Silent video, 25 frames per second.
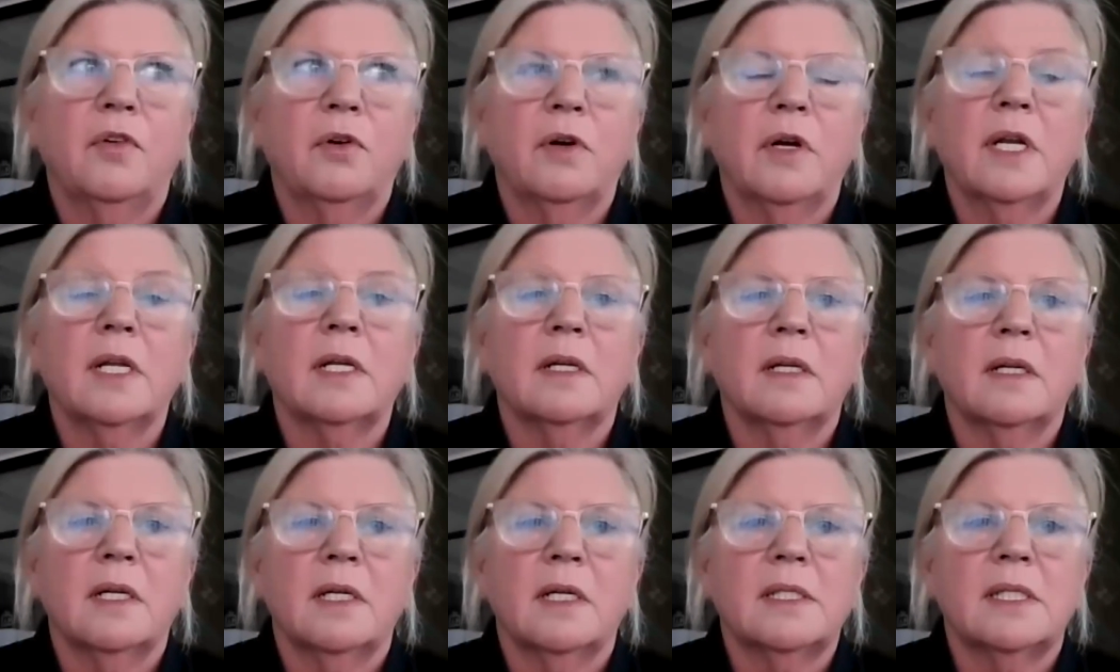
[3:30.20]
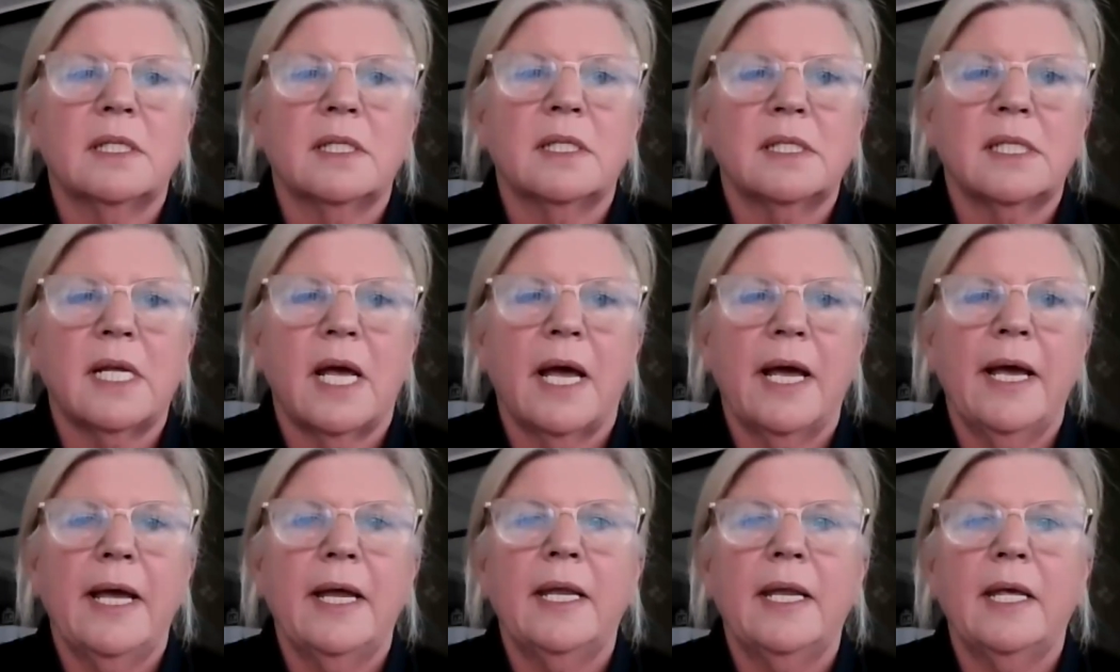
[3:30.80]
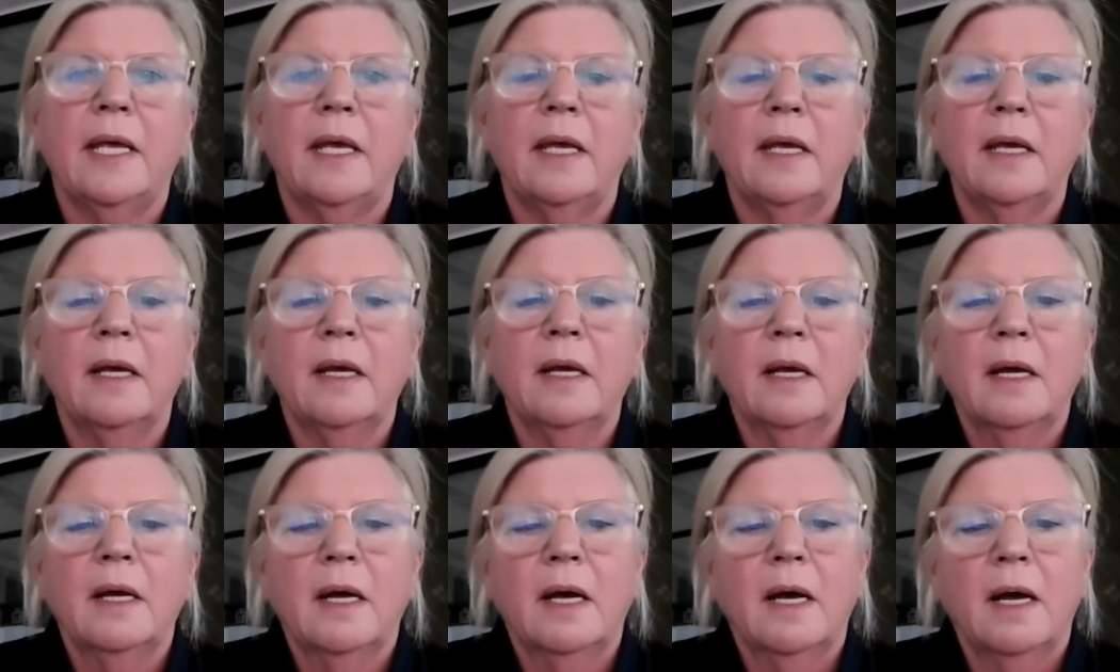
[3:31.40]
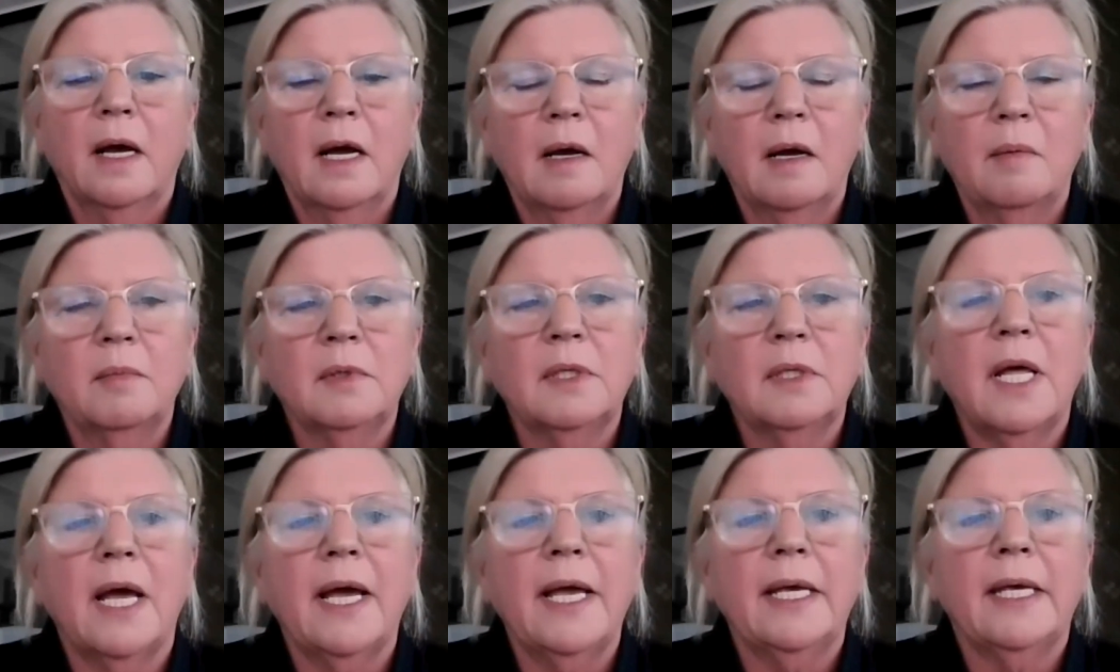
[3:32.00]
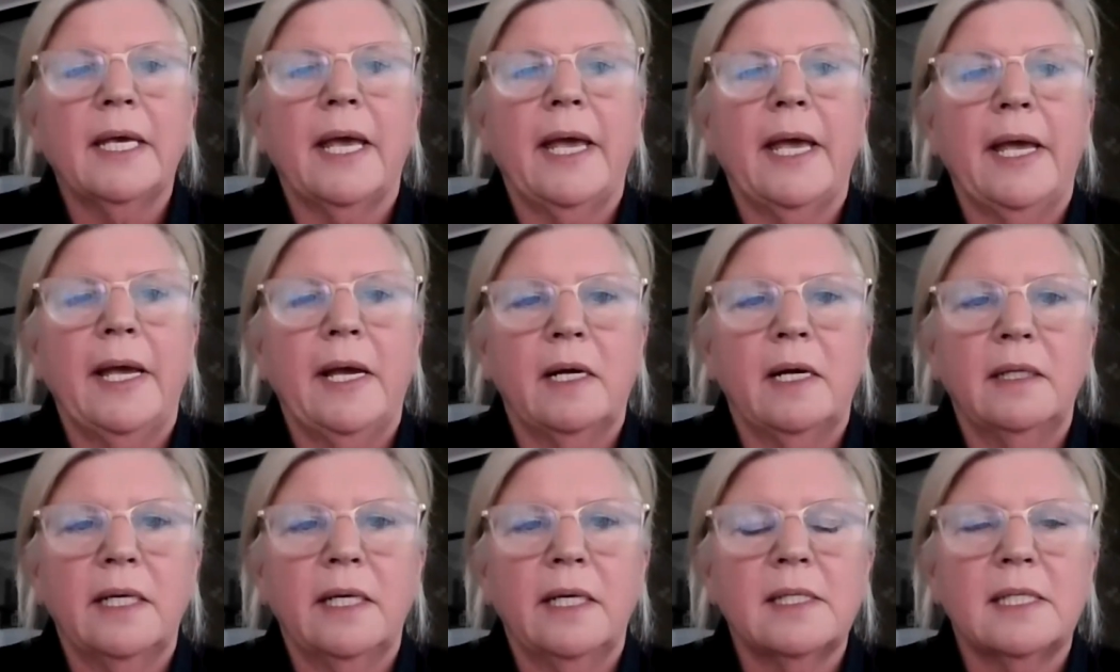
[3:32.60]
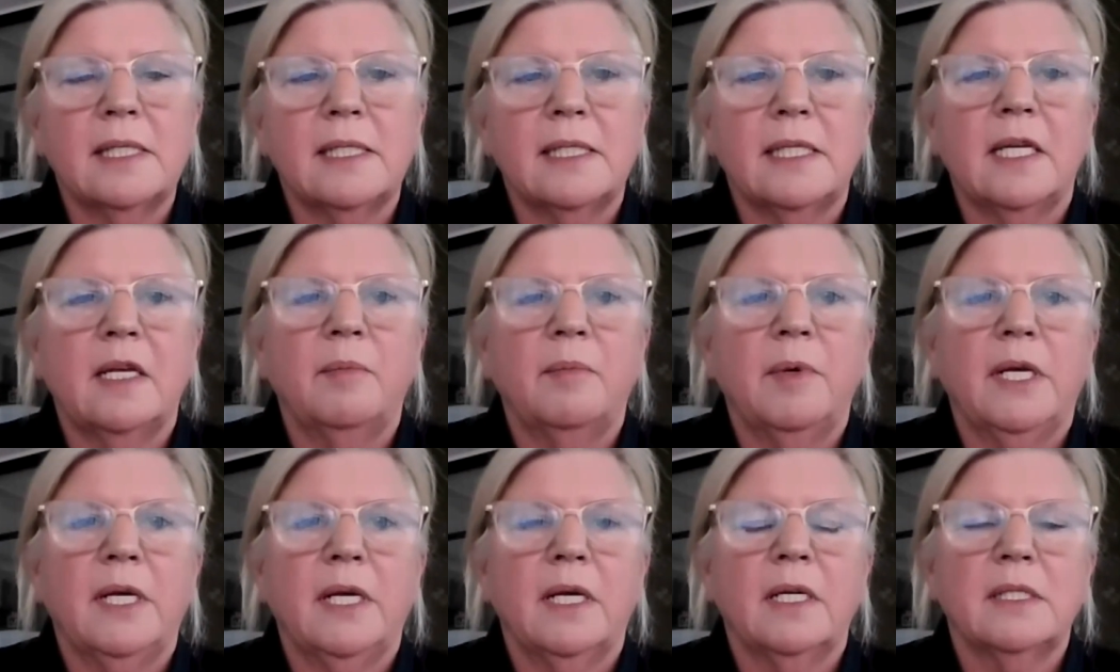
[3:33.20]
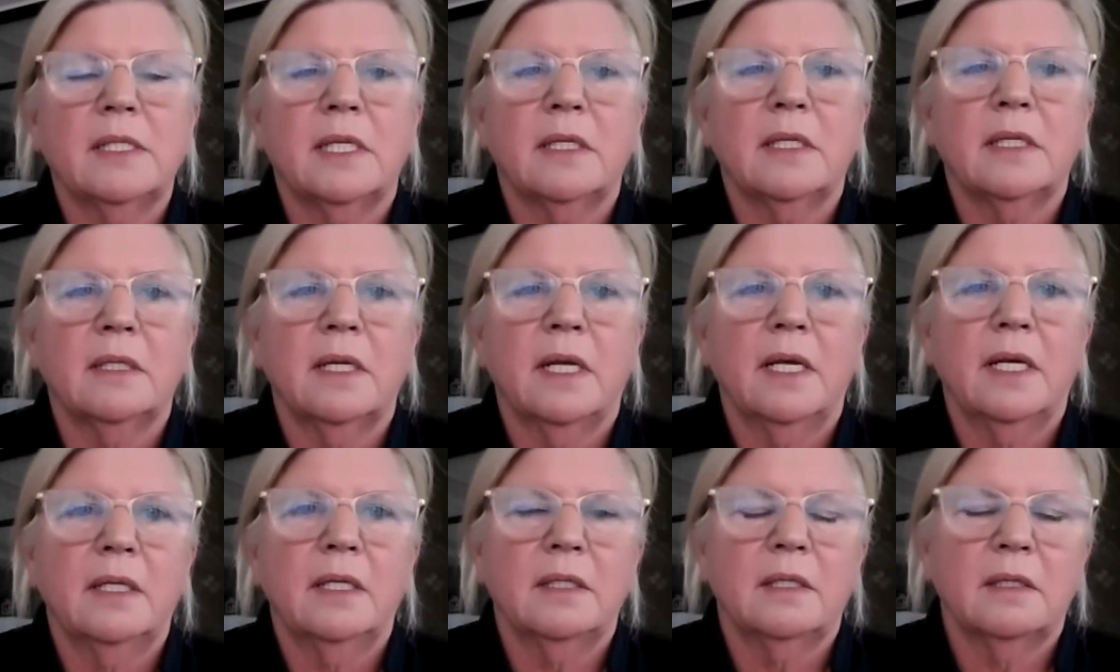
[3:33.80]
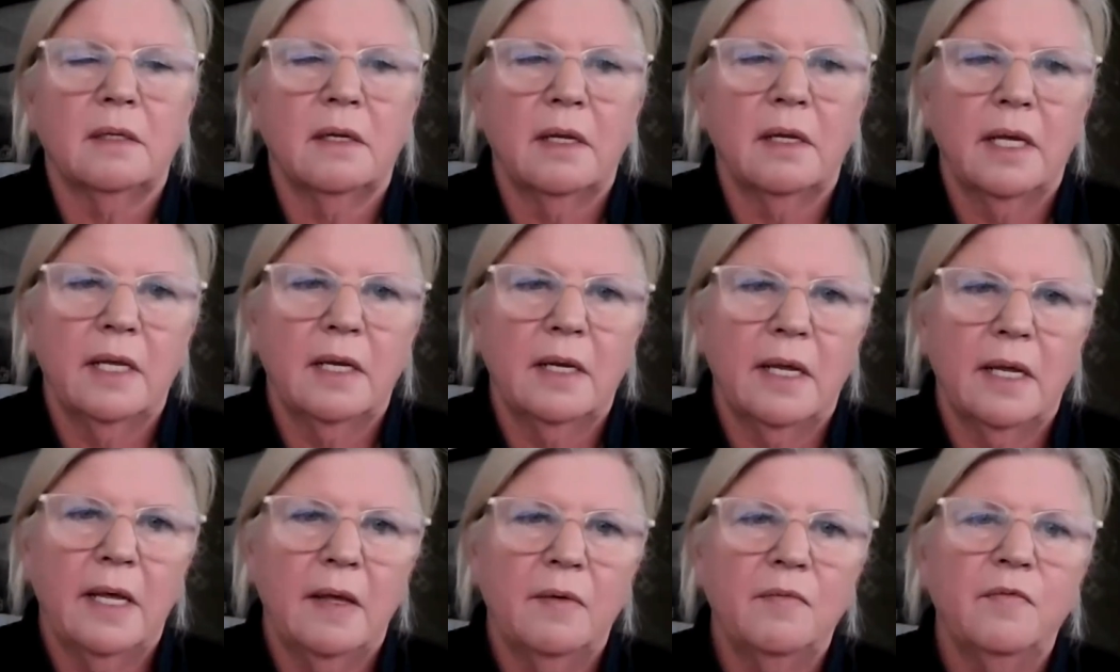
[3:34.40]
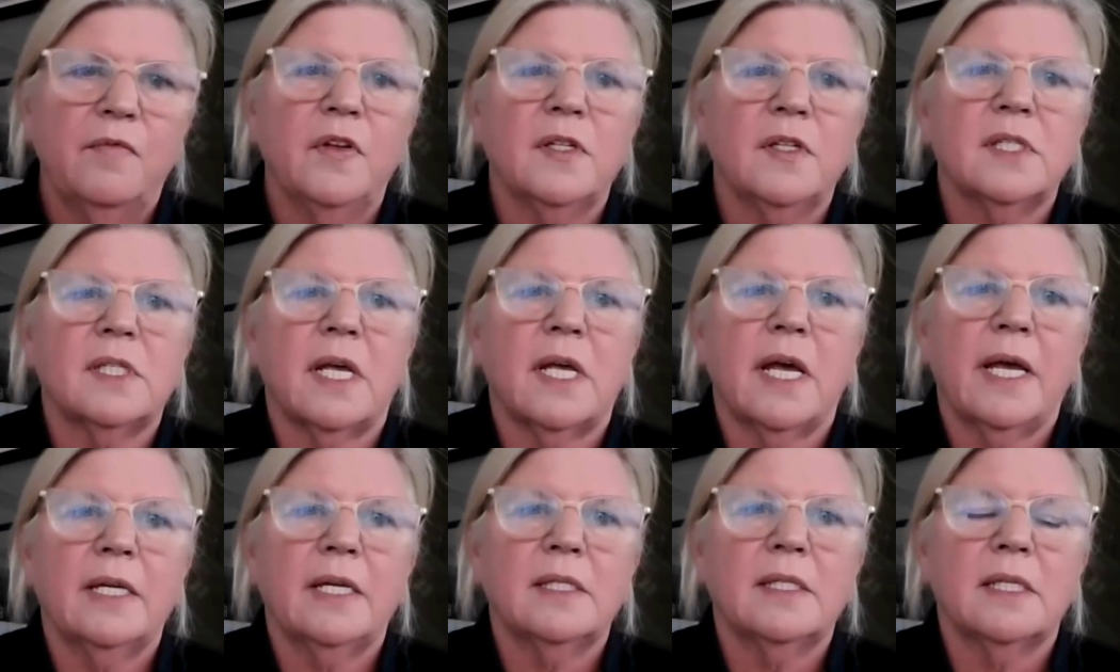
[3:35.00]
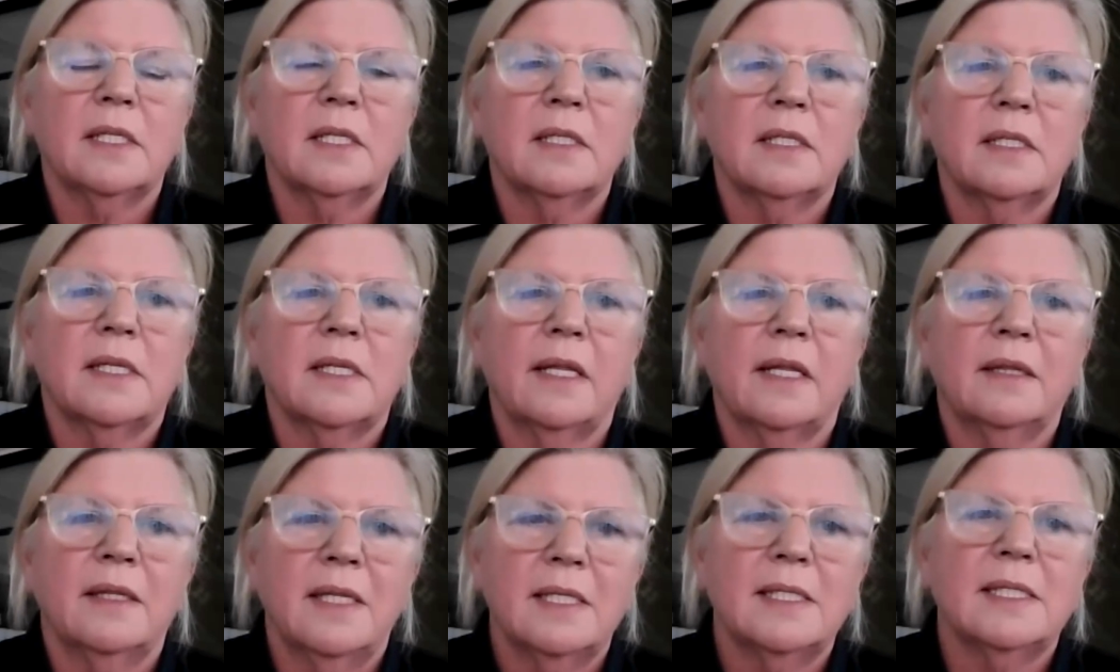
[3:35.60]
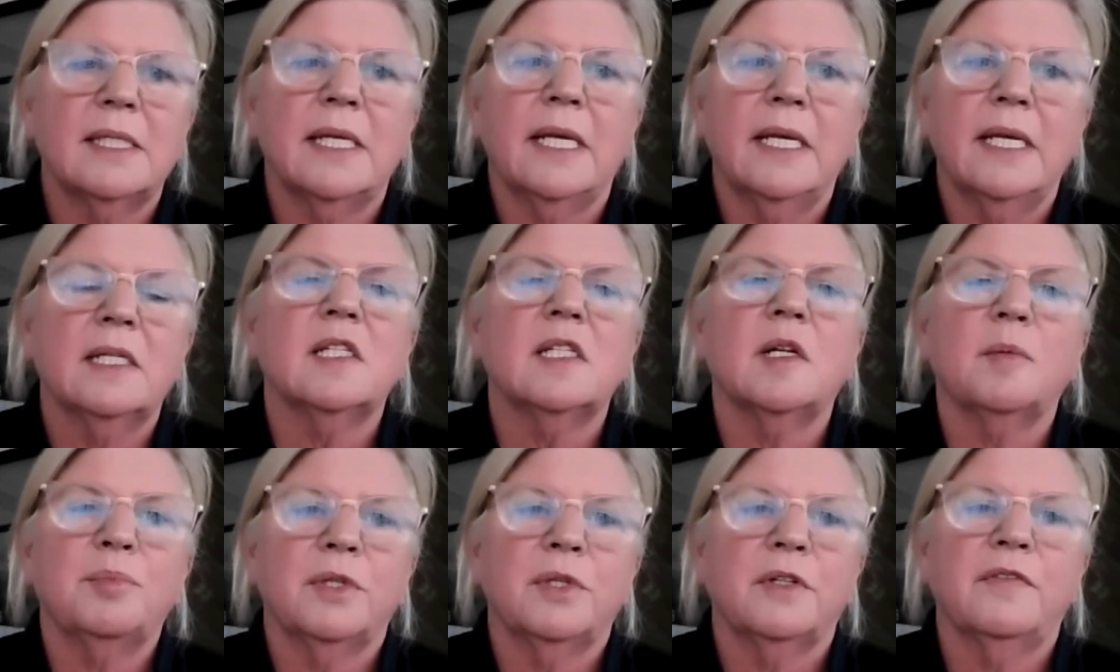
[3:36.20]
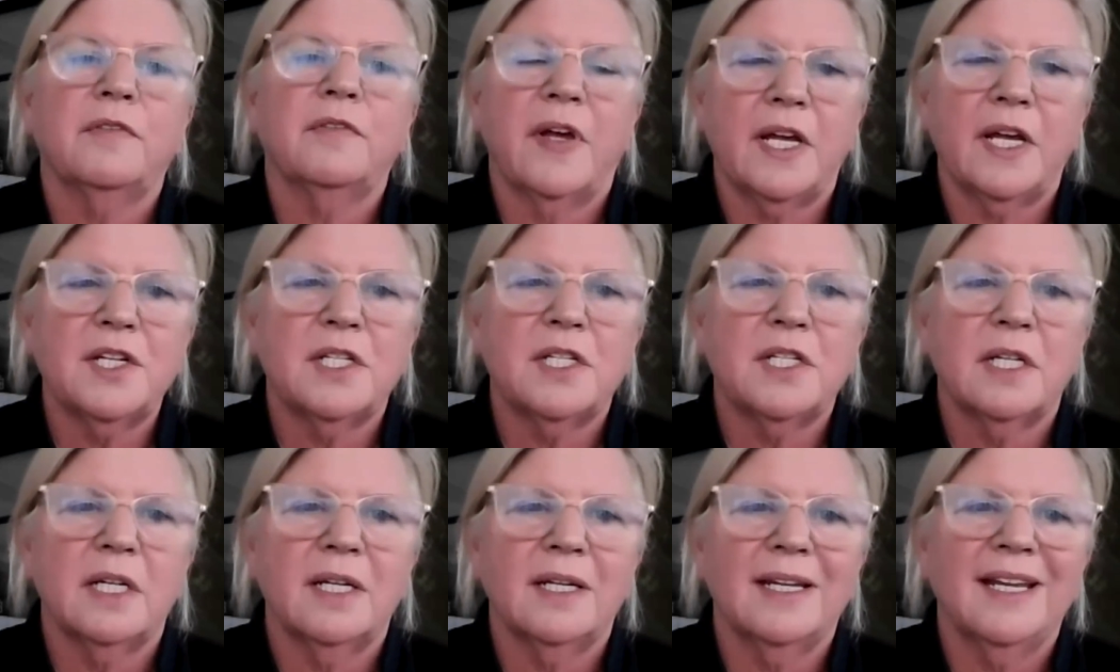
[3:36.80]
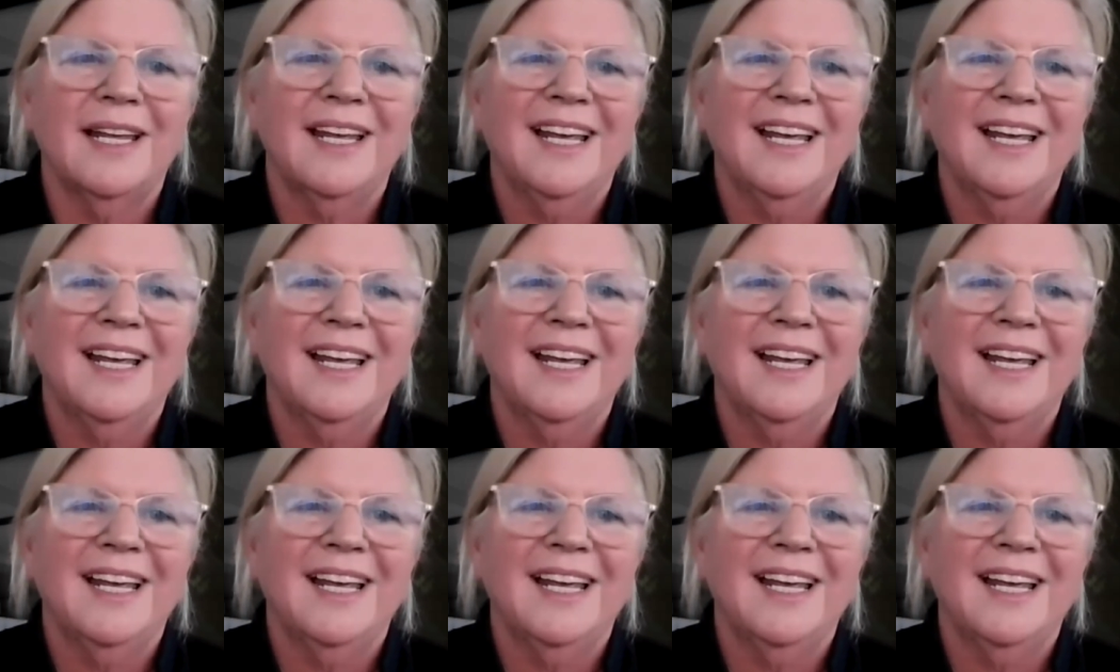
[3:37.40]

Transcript: for a society like ALSD, because it emphasizes that this is a profession